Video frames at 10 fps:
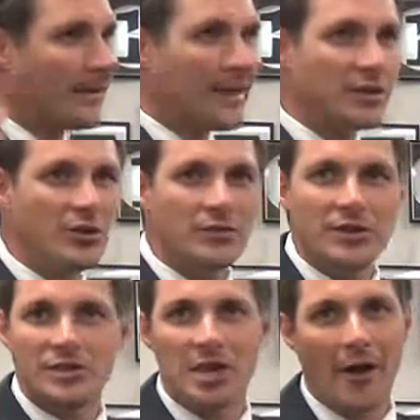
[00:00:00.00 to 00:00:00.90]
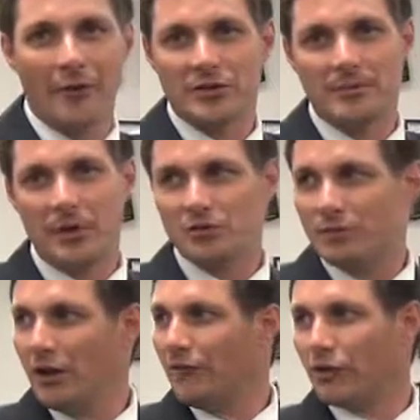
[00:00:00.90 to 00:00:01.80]
that you just know is the most
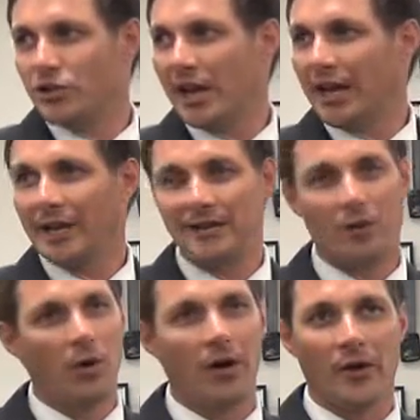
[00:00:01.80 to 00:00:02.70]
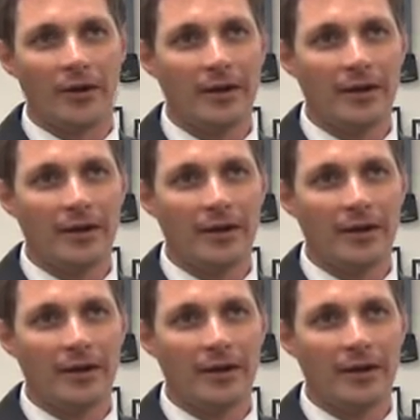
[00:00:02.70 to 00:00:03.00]
beautiful chicken in the world.